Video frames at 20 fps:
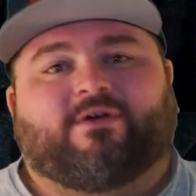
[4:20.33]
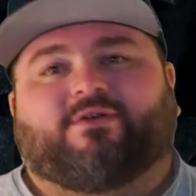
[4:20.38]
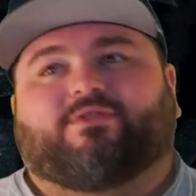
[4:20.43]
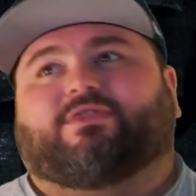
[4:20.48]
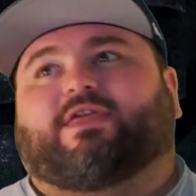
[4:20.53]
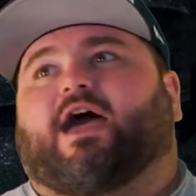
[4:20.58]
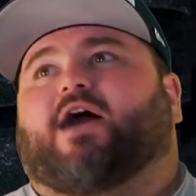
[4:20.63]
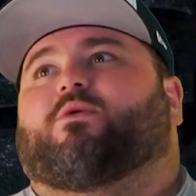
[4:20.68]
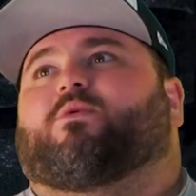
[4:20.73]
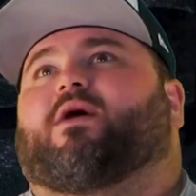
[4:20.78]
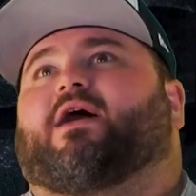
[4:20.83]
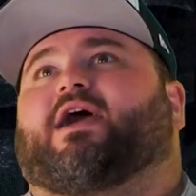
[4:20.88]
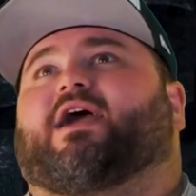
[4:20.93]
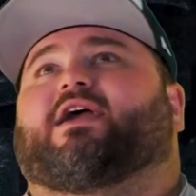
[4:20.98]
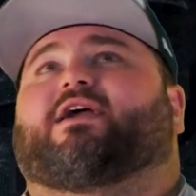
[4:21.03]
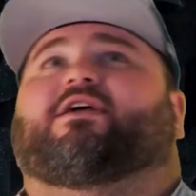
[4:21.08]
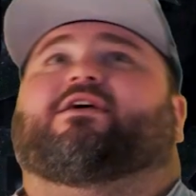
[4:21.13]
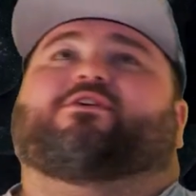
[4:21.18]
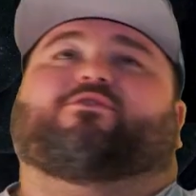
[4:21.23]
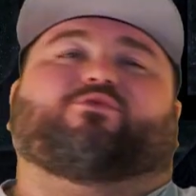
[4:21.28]
That
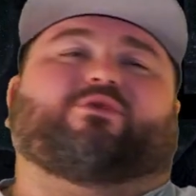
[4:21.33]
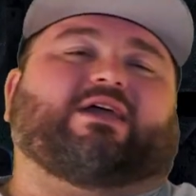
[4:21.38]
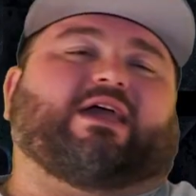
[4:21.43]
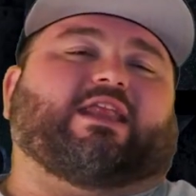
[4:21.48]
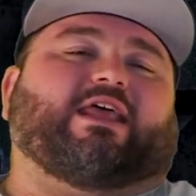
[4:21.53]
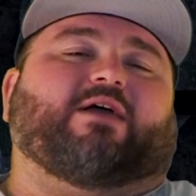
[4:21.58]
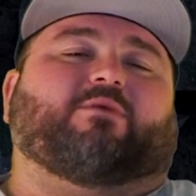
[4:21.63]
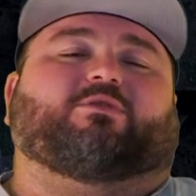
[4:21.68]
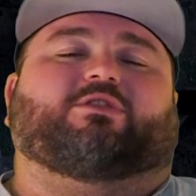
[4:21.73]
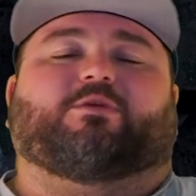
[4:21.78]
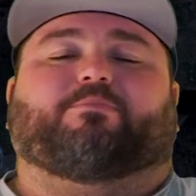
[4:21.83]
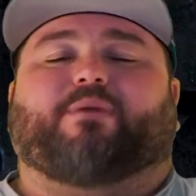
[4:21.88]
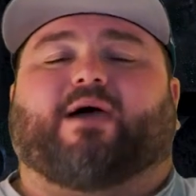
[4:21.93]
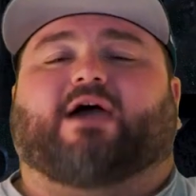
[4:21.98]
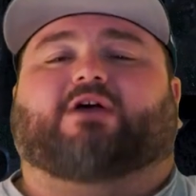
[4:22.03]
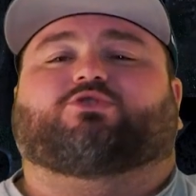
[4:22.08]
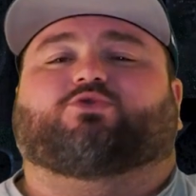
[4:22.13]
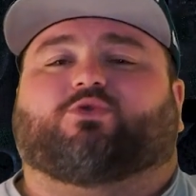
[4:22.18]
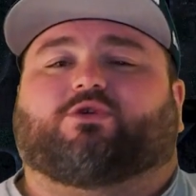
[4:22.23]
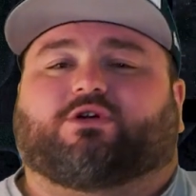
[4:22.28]
way, if we get hit with the
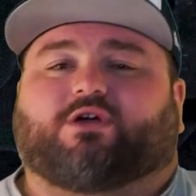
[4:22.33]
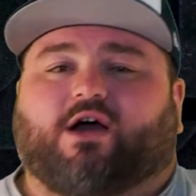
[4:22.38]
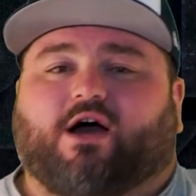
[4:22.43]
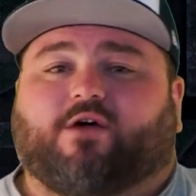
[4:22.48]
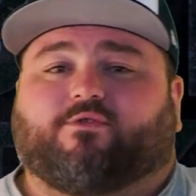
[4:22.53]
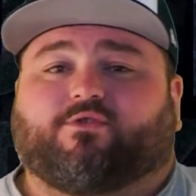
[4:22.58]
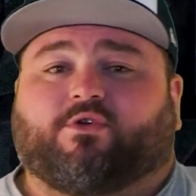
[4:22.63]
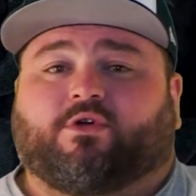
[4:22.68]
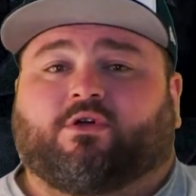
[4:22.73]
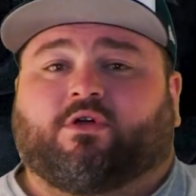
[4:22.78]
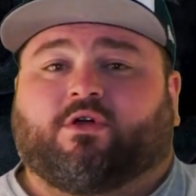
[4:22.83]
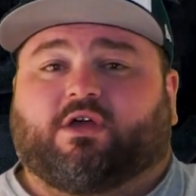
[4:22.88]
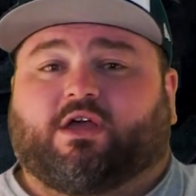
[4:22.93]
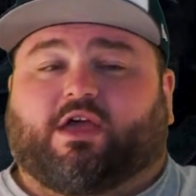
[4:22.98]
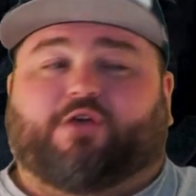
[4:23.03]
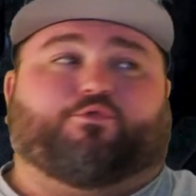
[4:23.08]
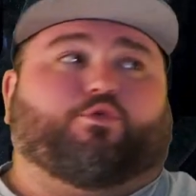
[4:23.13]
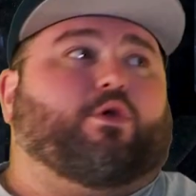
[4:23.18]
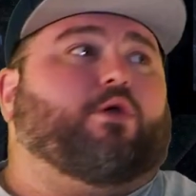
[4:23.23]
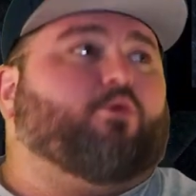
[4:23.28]
backdoor cover,
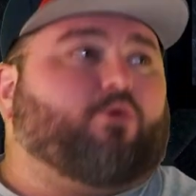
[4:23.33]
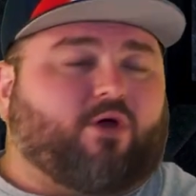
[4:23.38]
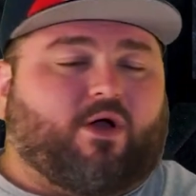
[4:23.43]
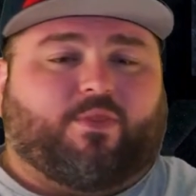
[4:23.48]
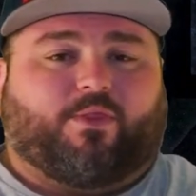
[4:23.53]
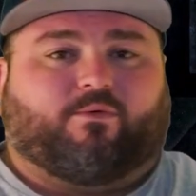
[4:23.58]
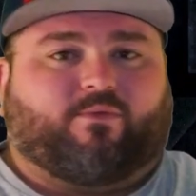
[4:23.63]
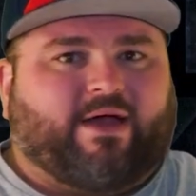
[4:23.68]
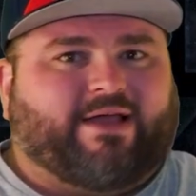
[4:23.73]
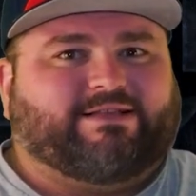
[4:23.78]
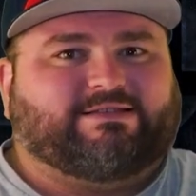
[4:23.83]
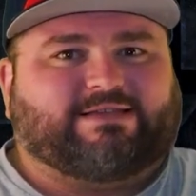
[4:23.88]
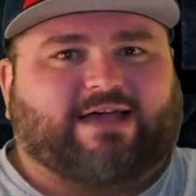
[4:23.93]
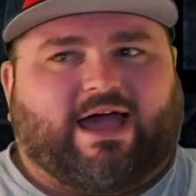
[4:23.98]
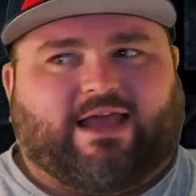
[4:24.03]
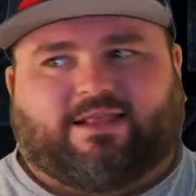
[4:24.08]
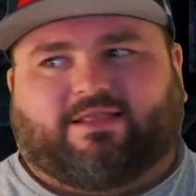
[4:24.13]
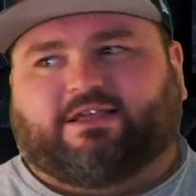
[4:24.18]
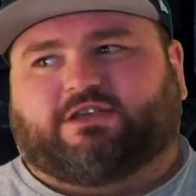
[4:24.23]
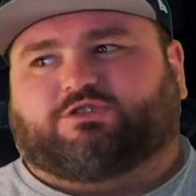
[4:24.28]
if we were on the right
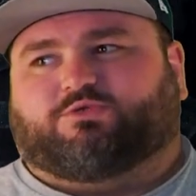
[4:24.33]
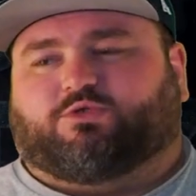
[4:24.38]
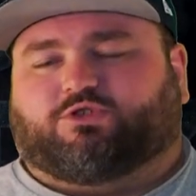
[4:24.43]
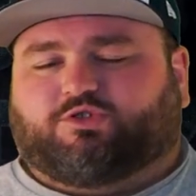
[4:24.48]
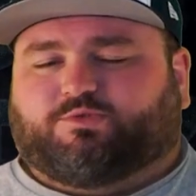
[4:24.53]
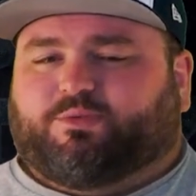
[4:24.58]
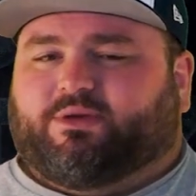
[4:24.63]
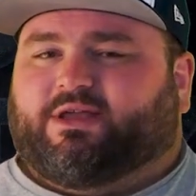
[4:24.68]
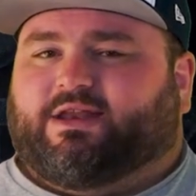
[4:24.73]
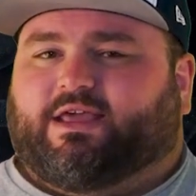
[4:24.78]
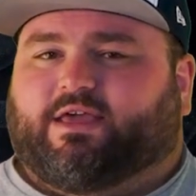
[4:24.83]
side, at least we'll split